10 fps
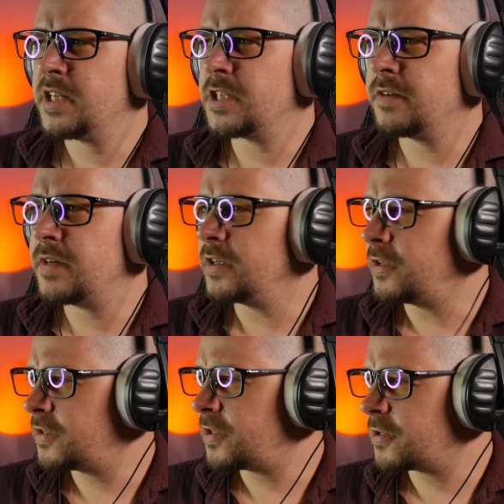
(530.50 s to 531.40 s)
It's not a very
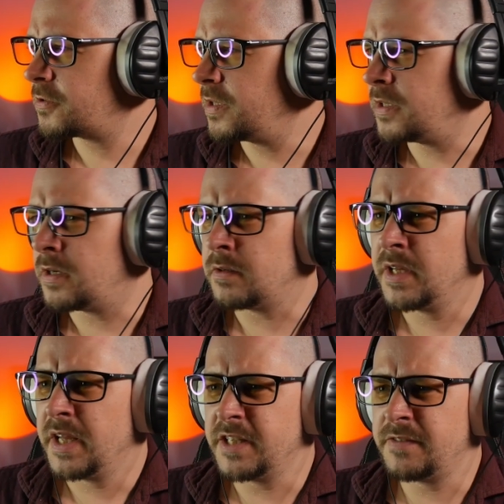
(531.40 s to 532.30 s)
good touchscreen though.
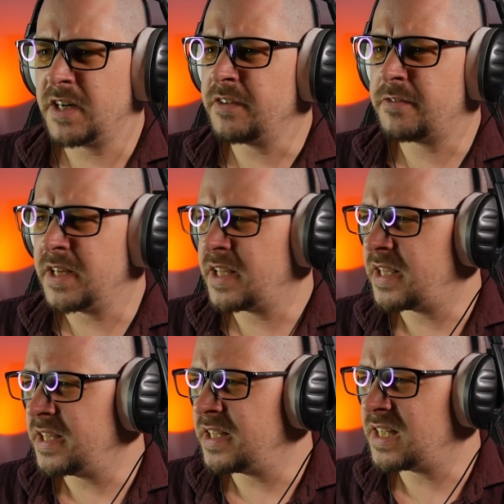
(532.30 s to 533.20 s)
It's very
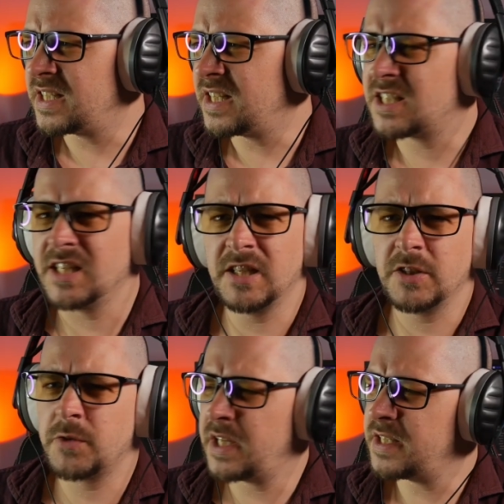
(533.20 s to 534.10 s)
finicky, it's a little
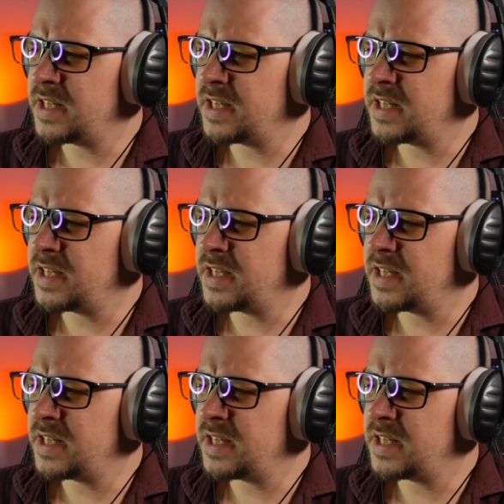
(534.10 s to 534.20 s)
tricky to